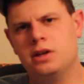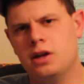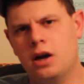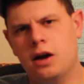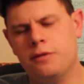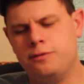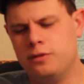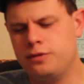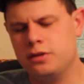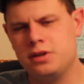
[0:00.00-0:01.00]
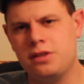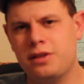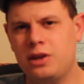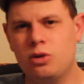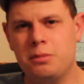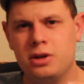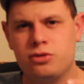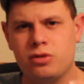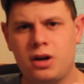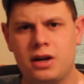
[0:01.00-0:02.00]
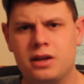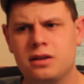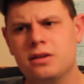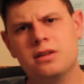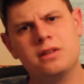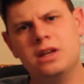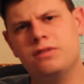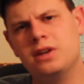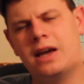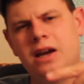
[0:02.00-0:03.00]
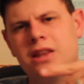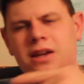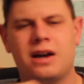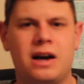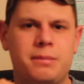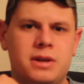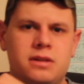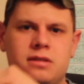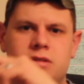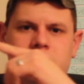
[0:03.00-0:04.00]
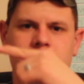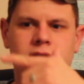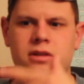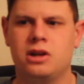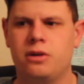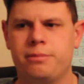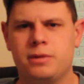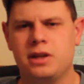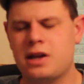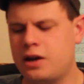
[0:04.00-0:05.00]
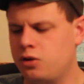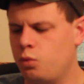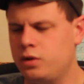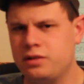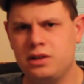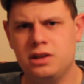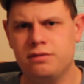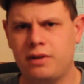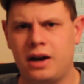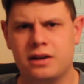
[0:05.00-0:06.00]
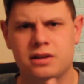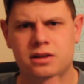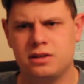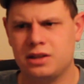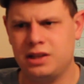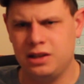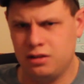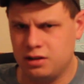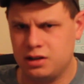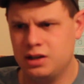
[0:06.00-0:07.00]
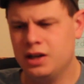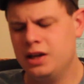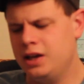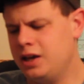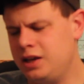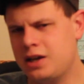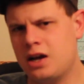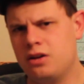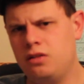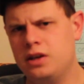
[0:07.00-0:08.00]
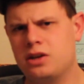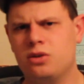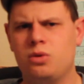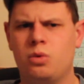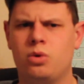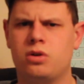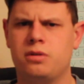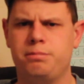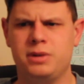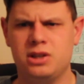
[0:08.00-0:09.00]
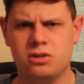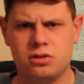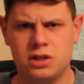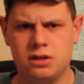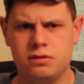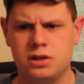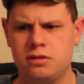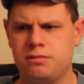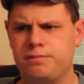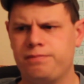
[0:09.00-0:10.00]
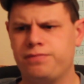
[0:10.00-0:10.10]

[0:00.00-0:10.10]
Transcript: If there's anything you want me to try, leave it down in the comments. You know, any kind of whiskey, vodka, tequila, any kind of liquor or beer even.